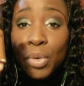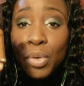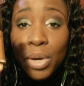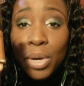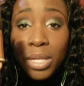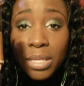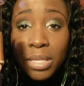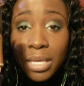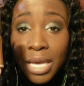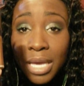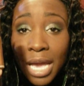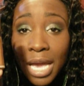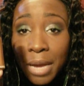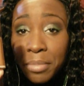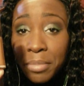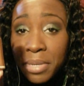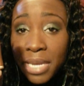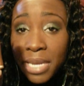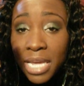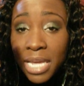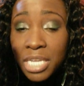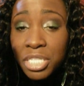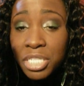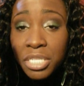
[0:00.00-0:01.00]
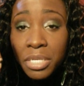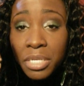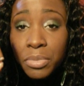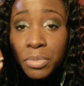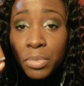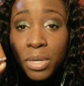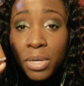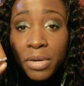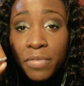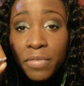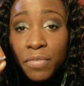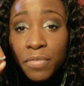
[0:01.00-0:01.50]
oily
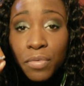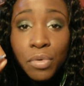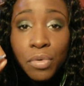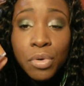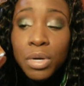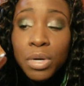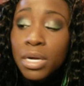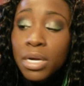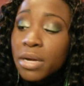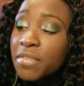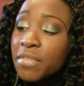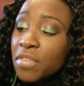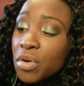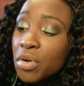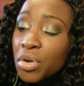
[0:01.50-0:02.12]
combination one for